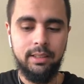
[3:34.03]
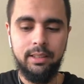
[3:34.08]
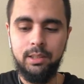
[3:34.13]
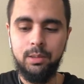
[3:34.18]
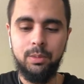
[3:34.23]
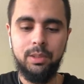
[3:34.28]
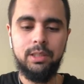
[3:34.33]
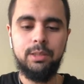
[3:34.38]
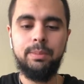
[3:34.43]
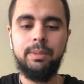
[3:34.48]
This
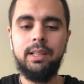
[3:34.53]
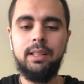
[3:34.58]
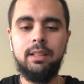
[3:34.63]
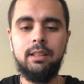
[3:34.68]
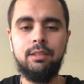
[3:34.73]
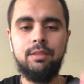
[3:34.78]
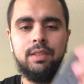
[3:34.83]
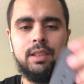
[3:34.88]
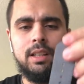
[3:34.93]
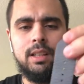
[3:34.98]
one's made out
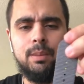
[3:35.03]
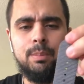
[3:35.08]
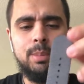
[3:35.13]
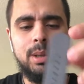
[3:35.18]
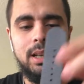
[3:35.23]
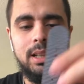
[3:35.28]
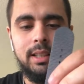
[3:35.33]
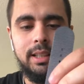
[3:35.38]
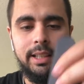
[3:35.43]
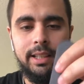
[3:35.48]
of
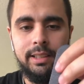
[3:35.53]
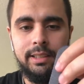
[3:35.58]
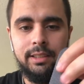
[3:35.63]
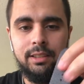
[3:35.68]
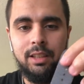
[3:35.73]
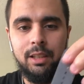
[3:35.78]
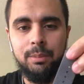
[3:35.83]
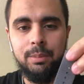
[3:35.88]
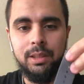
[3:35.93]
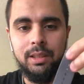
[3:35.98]

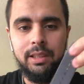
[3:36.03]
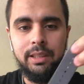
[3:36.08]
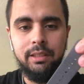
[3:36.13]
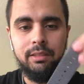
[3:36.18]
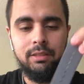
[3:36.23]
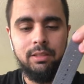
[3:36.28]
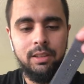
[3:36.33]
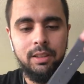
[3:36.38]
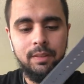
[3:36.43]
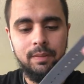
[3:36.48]
polyester, I
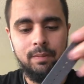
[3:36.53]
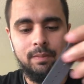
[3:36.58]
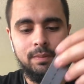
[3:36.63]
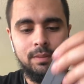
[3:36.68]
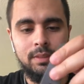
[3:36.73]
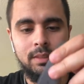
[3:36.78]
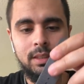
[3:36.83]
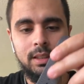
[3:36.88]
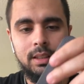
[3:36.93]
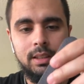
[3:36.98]
believe.
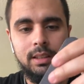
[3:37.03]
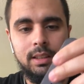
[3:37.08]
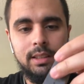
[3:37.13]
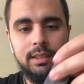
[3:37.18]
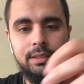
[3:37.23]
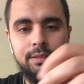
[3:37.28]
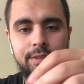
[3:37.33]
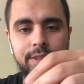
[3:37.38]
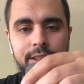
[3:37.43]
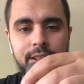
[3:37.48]

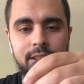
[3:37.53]
It